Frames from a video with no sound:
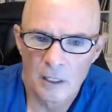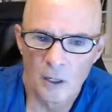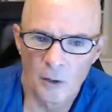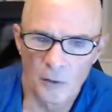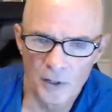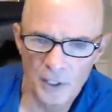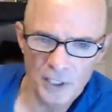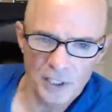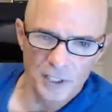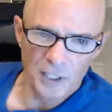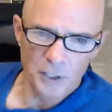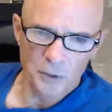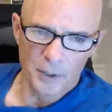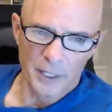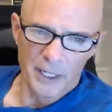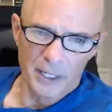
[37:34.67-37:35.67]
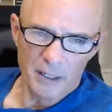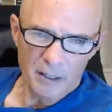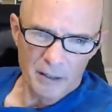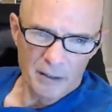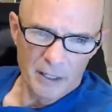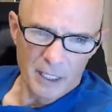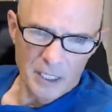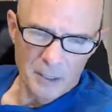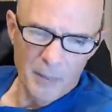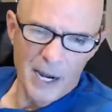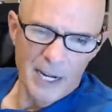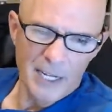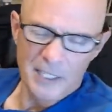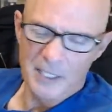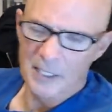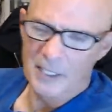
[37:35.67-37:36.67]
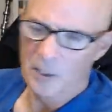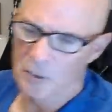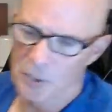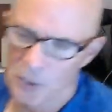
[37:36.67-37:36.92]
Oh, this this one right here. That's mine. It's a Del